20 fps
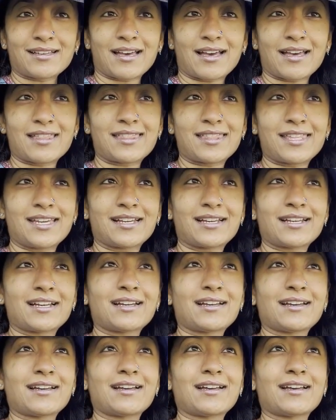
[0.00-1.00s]
I think
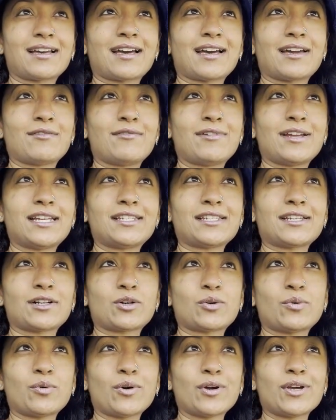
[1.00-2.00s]
I read a
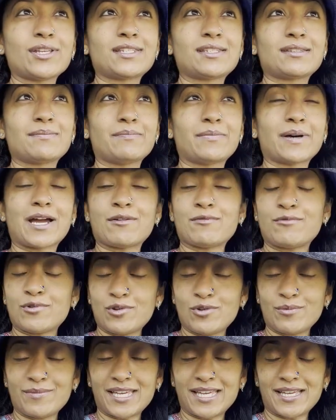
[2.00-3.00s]
quote by
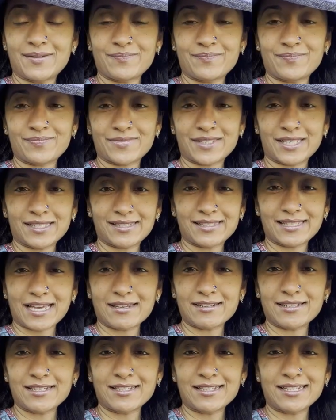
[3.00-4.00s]
Rumi. It
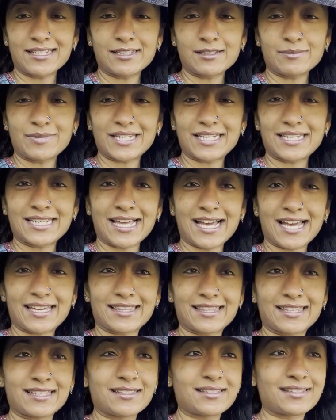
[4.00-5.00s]
sounded a little bit like
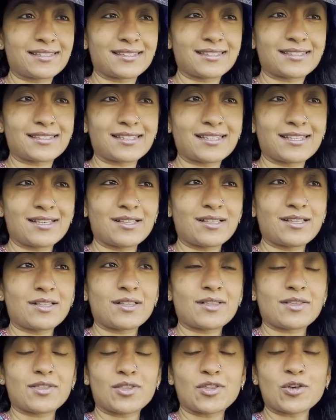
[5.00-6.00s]
this:
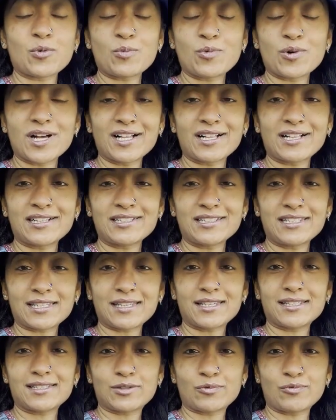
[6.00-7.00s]
"The world
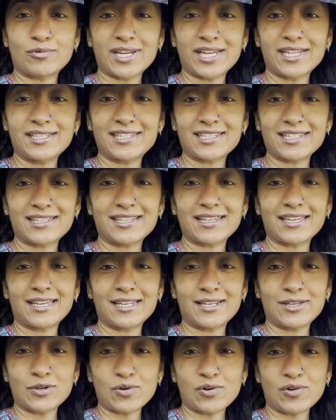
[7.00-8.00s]
is rigged
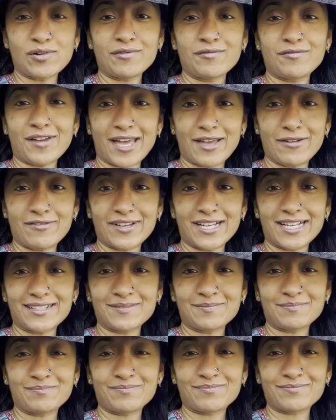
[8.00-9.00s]
in your favor."
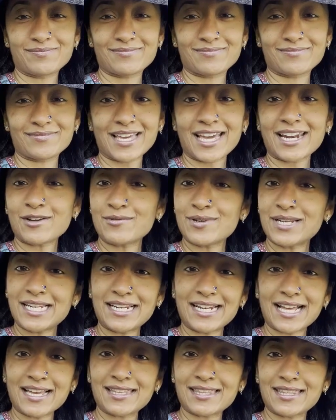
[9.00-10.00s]
And I really
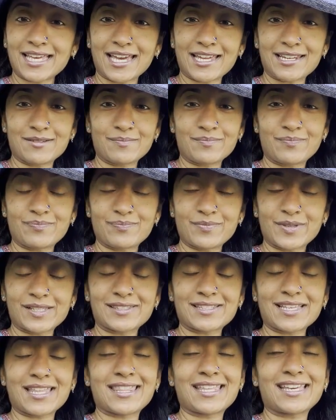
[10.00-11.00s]
like that,
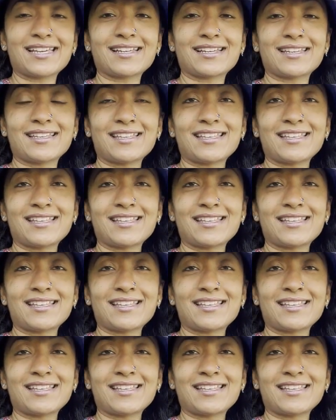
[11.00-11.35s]
because I think